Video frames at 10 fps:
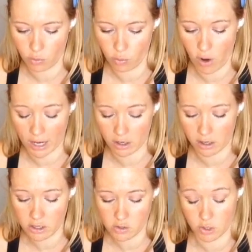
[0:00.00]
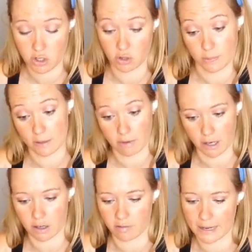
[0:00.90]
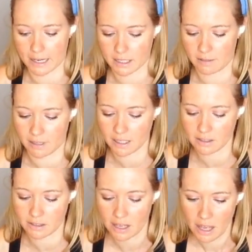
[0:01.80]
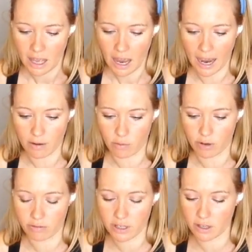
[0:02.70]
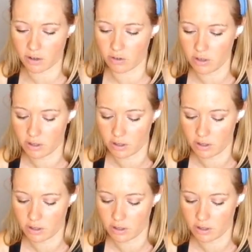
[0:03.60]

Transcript: record, which showed me a record of my activities, and review.